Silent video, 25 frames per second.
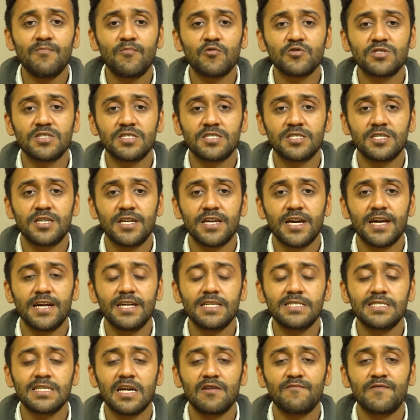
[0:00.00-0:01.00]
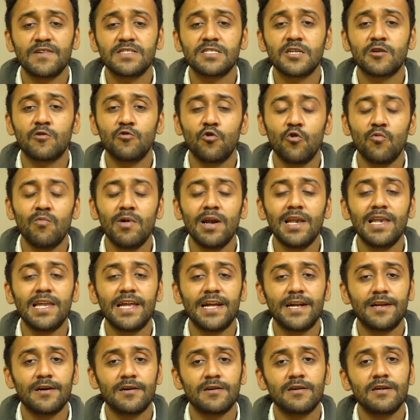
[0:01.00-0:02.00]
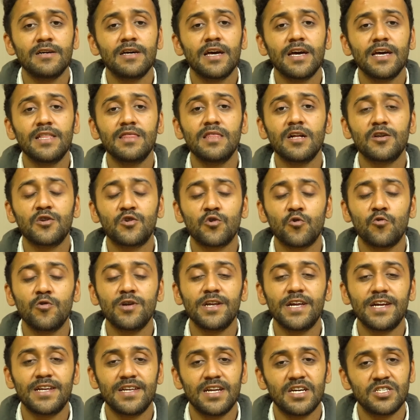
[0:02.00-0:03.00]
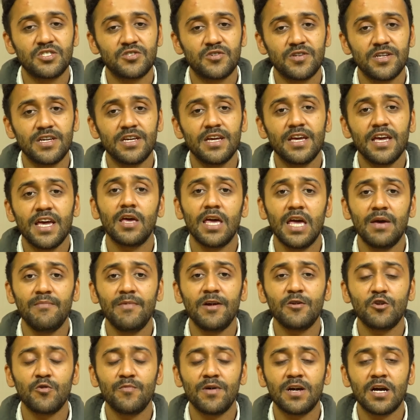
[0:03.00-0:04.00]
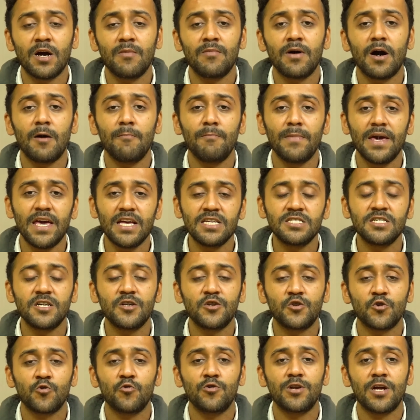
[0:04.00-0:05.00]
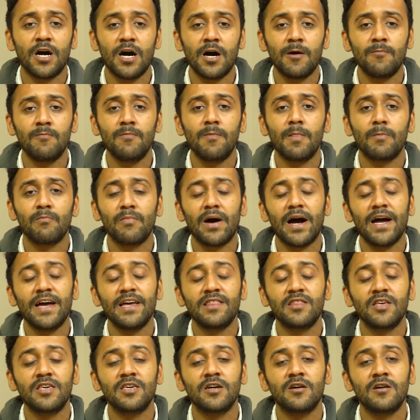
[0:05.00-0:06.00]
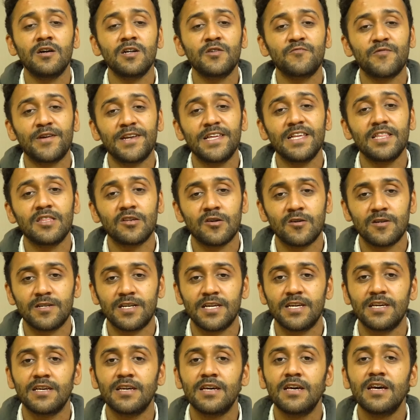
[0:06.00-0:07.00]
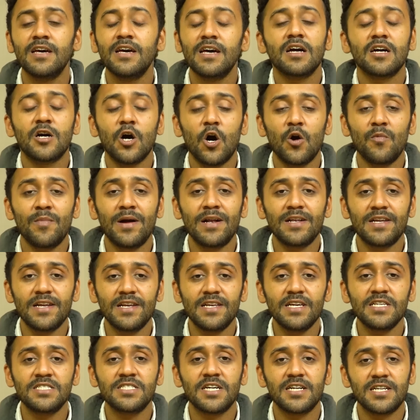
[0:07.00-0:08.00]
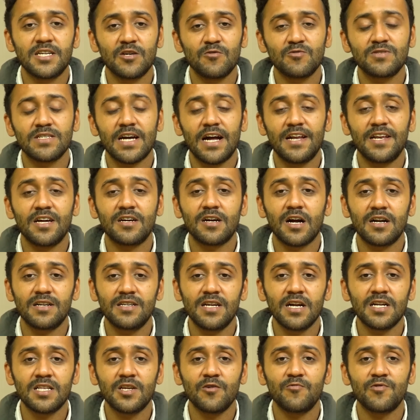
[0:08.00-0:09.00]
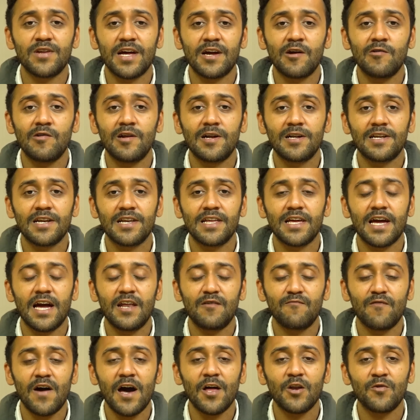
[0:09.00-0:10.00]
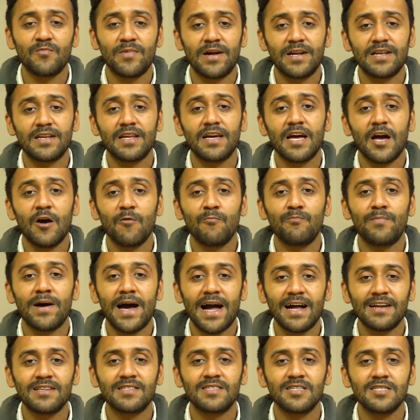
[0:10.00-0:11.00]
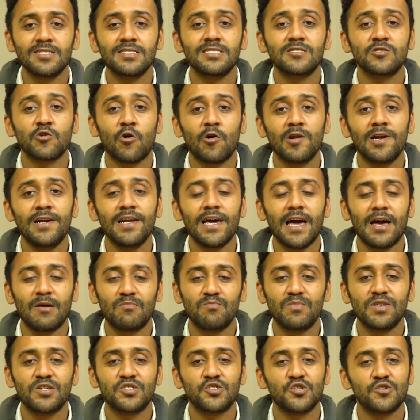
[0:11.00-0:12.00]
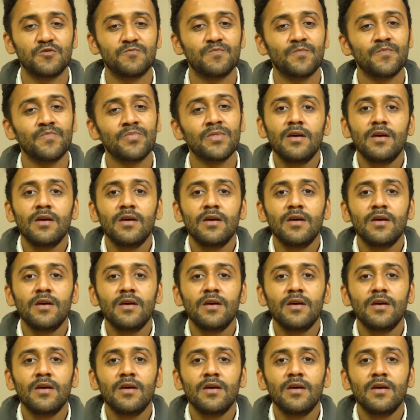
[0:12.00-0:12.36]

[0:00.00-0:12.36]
positioning itself as a global leader in the drone industry, aiming to become a major drone hub by the year 2030. Government initiatives and a conducive regulatory environment have backed this solid ambition.